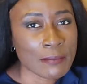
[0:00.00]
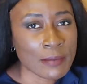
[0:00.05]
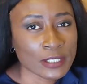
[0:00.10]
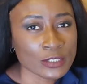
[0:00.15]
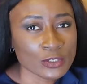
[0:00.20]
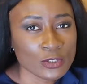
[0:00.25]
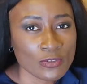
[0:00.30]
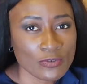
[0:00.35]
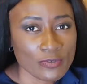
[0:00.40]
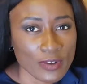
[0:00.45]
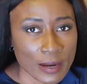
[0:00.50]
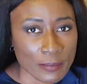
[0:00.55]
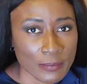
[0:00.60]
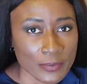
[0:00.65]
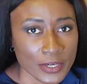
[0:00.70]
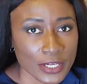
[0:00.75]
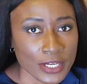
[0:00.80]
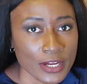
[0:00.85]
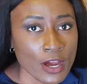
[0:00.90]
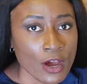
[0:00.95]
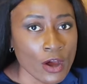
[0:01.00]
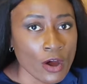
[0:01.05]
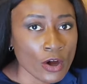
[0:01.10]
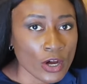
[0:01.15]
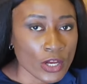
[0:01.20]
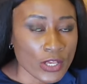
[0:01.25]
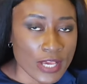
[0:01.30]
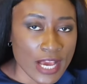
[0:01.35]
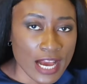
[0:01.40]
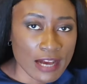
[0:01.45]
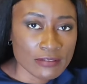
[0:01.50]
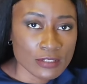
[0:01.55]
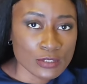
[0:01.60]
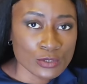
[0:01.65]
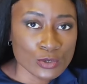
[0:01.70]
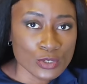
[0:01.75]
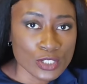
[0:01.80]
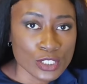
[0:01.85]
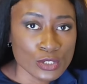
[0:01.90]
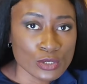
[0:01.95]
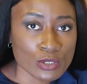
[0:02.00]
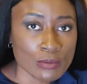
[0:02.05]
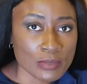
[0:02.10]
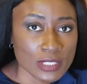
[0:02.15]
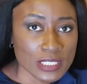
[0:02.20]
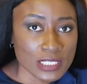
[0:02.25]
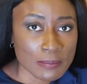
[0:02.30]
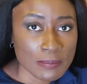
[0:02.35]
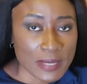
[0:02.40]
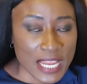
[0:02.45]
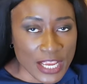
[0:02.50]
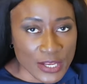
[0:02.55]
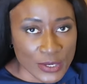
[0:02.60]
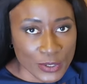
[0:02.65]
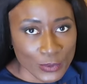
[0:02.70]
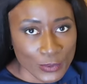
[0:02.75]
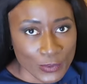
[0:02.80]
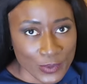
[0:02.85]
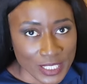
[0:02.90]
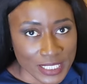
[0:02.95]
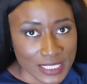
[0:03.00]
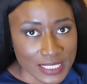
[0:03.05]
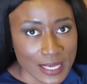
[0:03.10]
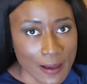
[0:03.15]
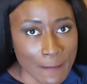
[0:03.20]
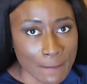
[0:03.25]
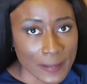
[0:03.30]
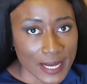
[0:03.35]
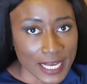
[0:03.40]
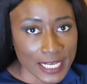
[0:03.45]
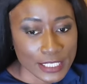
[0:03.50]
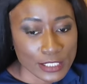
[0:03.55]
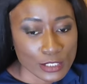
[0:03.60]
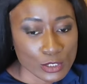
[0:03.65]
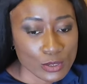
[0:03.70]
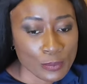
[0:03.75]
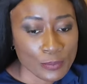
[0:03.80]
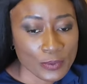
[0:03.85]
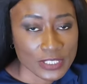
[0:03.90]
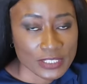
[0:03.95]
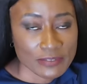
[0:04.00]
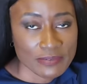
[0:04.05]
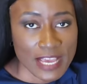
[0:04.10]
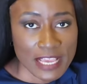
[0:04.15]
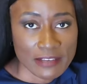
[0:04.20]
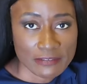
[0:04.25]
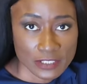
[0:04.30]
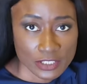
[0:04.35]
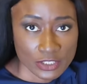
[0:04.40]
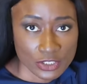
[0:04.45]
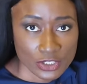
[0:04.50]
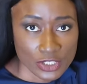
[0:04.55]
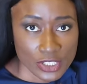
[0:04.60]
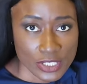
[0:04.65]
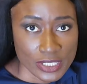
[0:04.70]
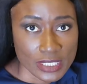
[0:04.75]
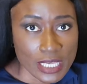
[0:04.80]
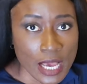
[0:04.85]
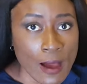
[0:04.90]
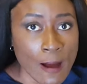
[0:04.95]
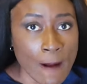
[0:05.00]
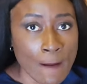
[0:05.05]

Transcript: amount of fabric all you have to do is to multiply your waist by 2.5 inches